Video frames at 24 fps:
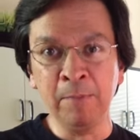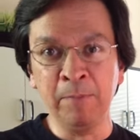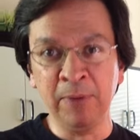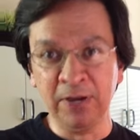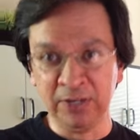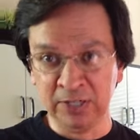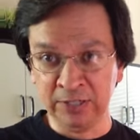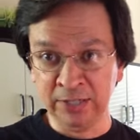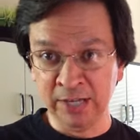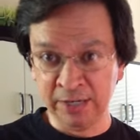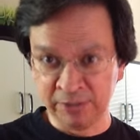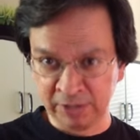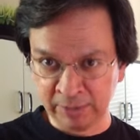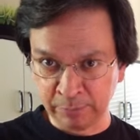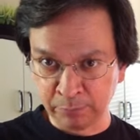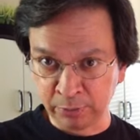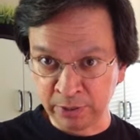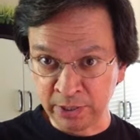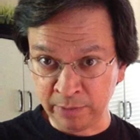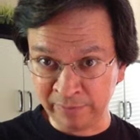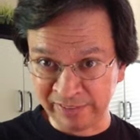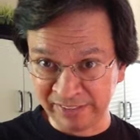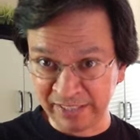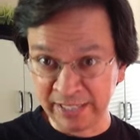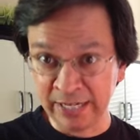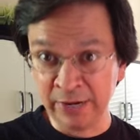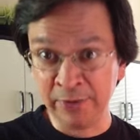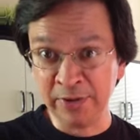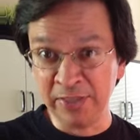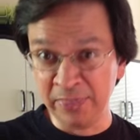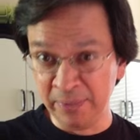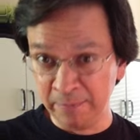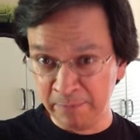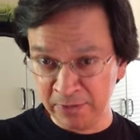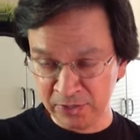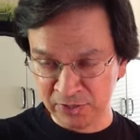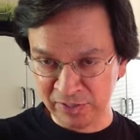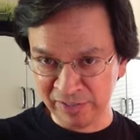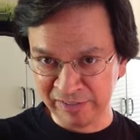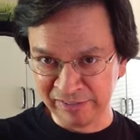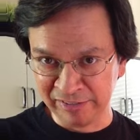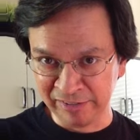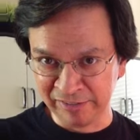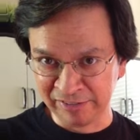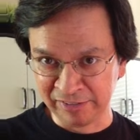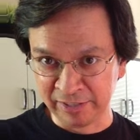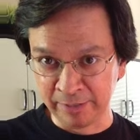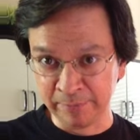but a lot of the problems inherent in the mission
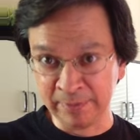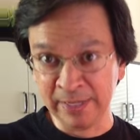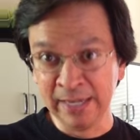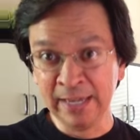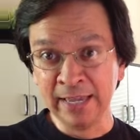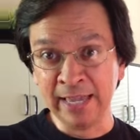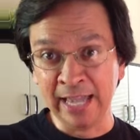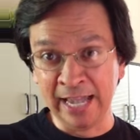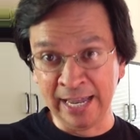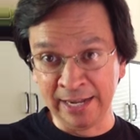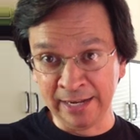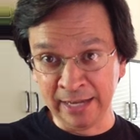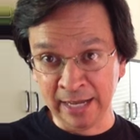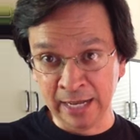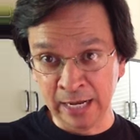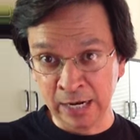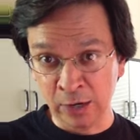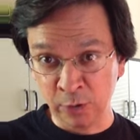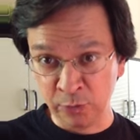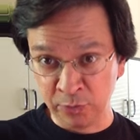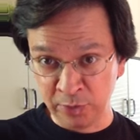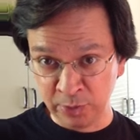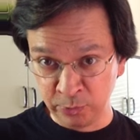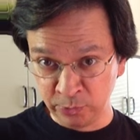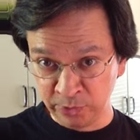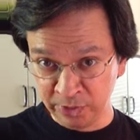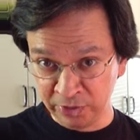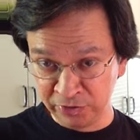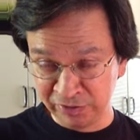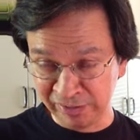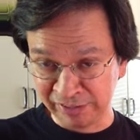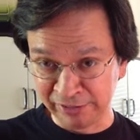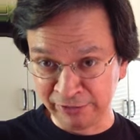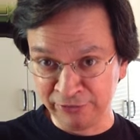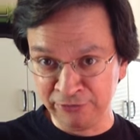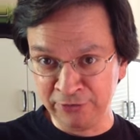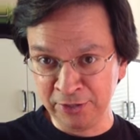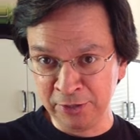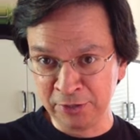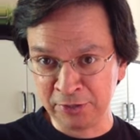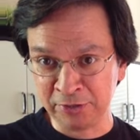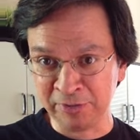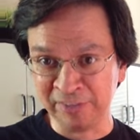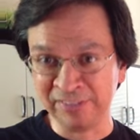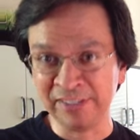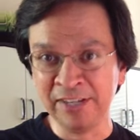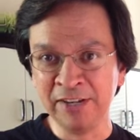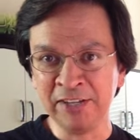system and how the religious
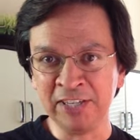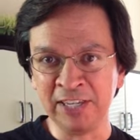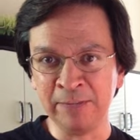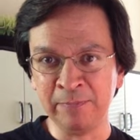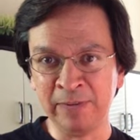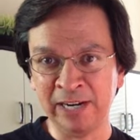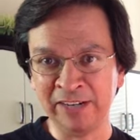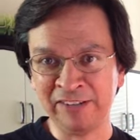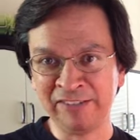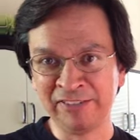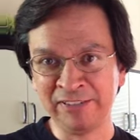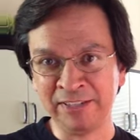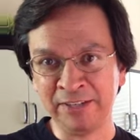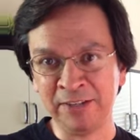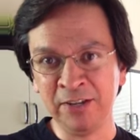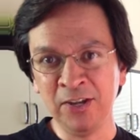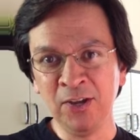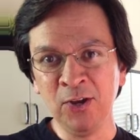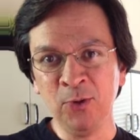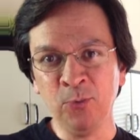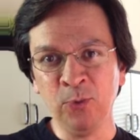officials, you might say,